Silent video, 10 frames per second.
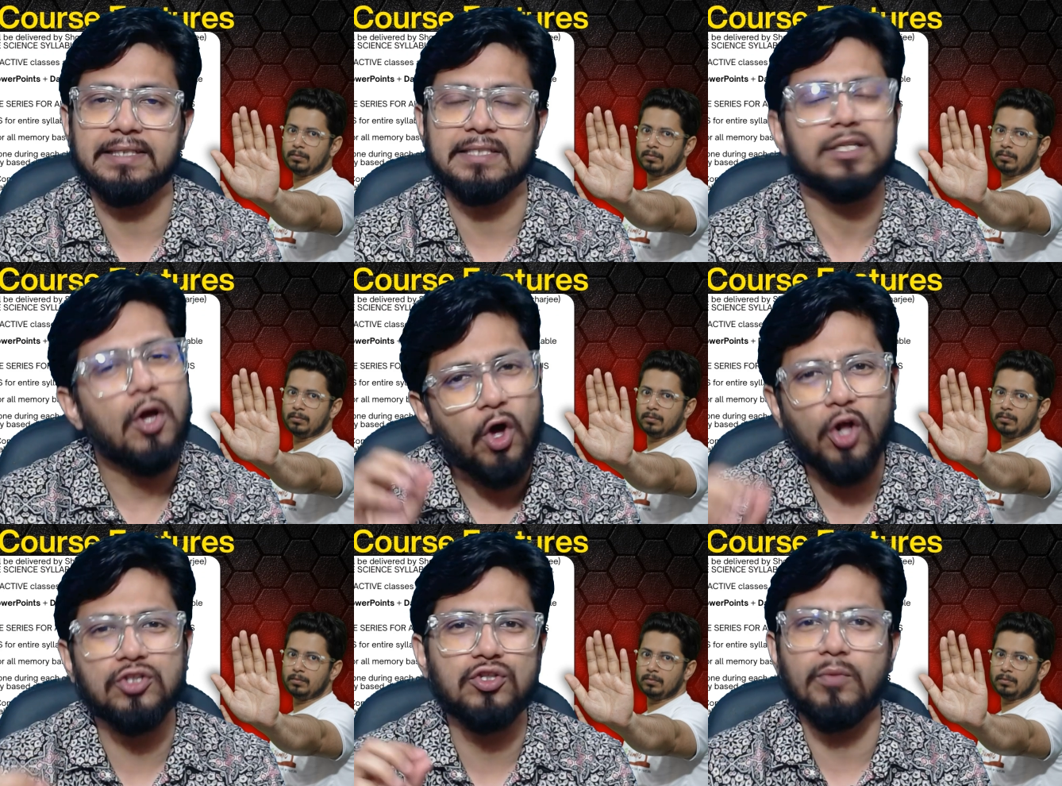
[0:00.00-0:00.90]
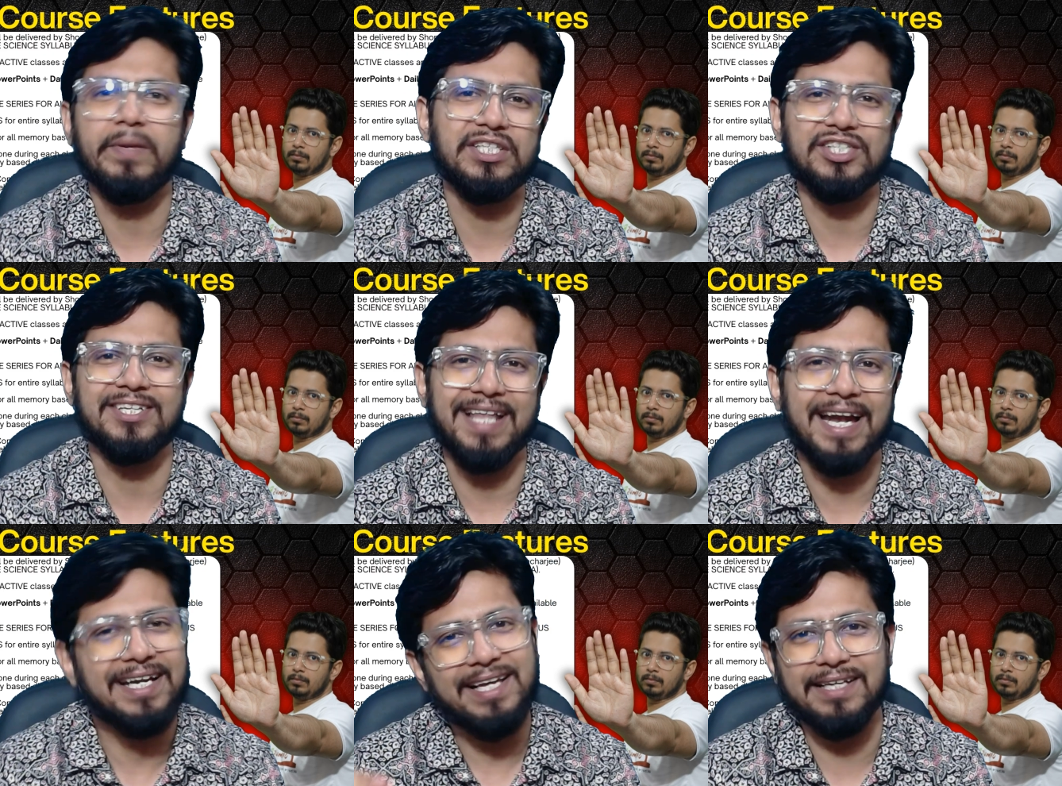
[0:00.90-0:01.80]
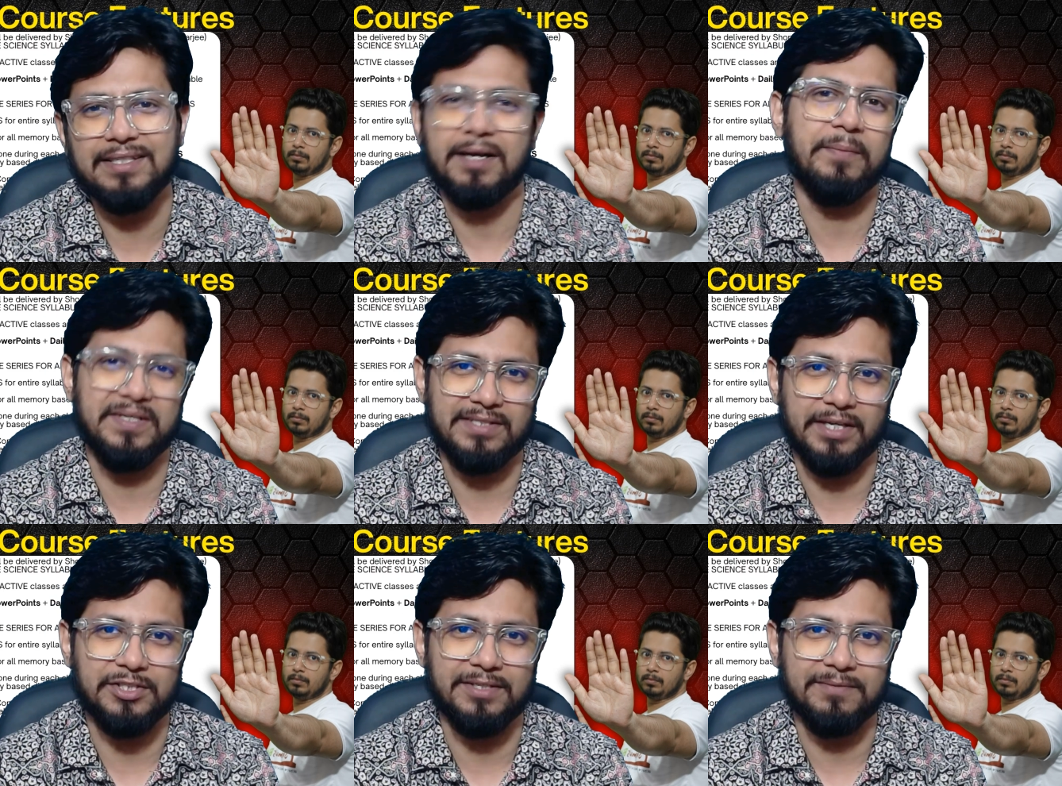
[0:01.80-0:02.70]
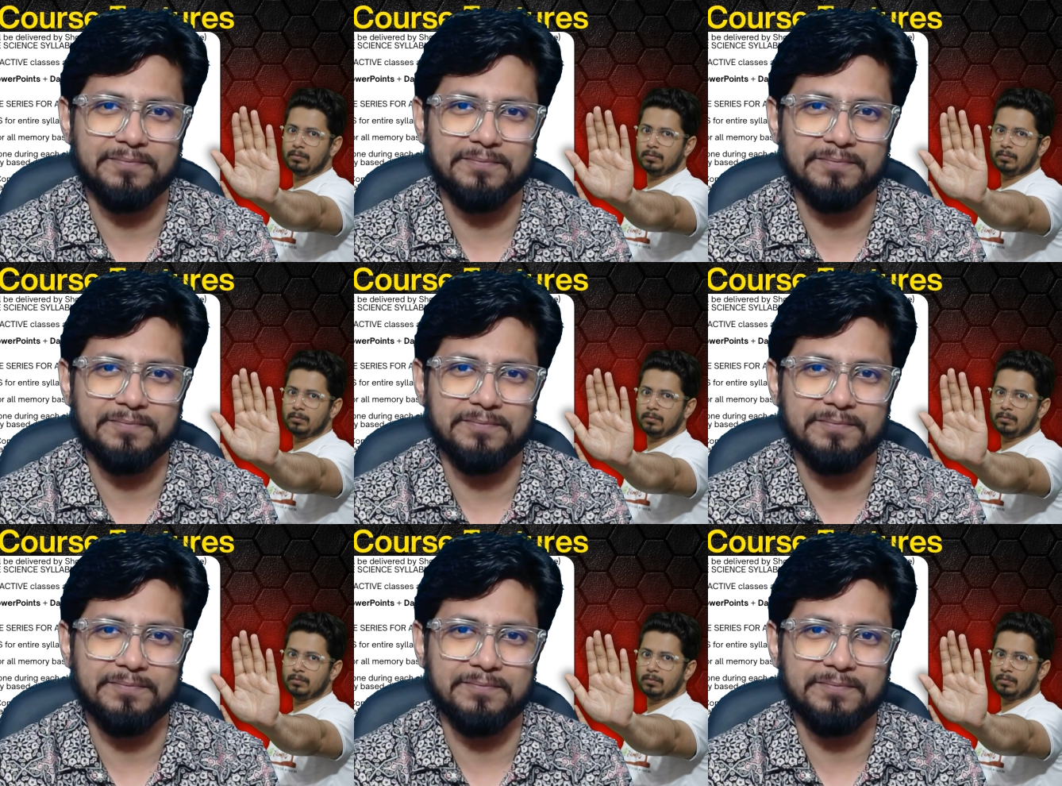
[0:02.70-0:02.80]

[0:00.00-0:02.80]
Speaker 1: this also mention that in the comment section